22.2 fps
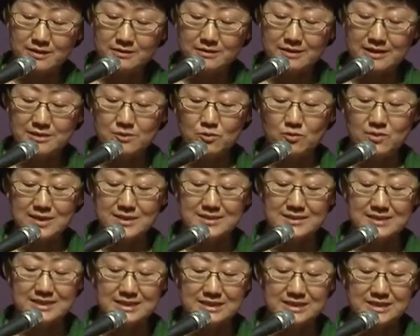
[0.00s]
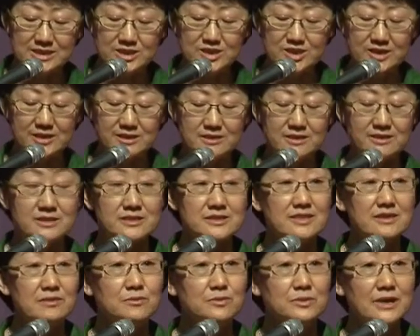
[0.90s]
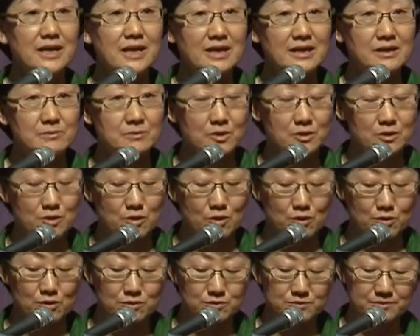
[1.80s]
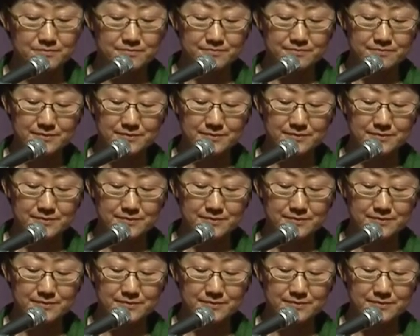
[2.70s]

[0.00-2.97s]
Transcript: that was initiated some time ago,